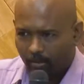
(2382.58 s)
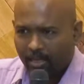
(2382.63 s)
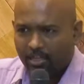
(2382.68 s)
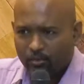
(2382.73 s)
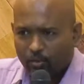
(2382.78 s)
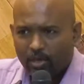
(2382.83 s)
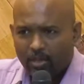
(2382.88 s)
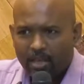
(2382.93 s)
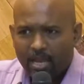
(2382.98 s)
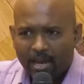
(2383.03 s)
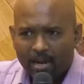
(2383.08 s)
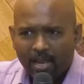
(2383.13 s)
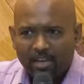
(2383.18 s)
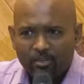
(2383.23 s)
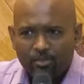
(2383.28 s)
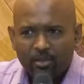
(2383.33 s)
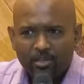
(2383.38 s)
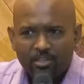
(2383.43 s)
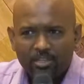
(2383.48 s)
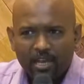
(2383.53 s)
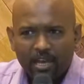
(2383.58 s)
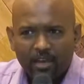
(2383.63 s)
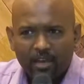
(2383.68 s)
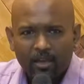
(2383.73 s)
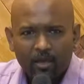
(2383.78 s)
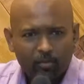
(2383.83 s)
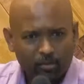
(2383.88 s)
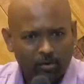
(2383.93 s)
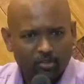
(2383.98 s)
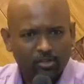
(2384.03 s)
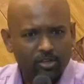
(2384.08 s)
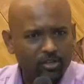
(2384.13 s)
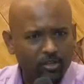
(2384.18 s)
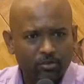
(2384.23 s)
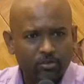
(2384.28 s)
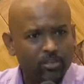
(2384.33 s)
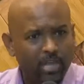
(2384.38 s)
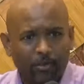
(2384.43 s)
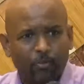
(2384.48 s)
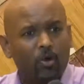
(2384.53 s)
That's what they are actually saying.
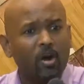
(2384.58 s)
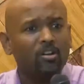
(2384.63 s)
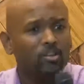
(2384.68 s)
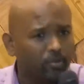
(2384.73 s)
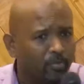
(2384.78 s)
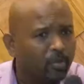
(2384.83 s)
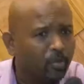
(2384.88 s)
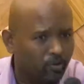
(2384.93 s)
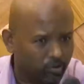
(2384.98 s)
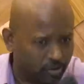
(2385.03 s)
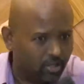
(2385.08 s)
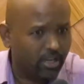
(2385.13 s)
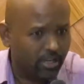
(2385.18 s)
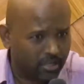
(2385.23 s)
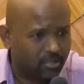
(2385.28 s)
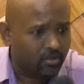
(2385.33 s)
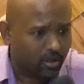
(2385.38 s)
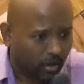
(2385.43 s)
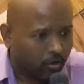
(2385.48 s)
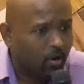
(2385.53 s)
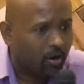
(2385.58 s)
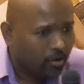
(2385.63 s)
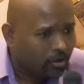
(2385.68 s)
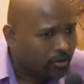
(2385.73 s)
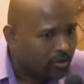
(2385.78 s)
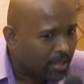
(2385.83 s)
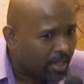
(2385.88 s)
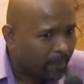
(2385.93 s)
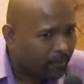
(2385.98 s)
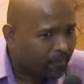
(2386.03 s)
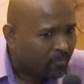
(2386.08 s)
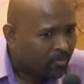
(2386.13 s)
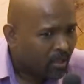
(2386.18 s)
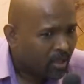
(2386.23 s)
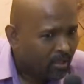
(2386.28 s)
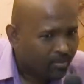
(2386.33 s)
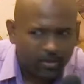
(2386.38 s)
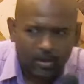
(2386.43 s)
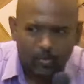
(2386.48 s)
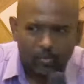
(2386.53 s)
Prostitutes, they want to be used. He is, according to them,
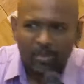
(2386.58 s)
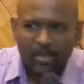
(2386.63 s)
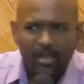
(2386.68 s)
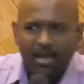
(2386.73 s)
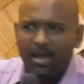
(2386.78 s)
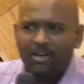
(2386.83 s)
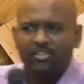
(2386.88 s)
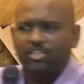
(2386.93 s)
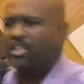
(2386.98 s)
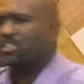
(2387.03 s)
they, they are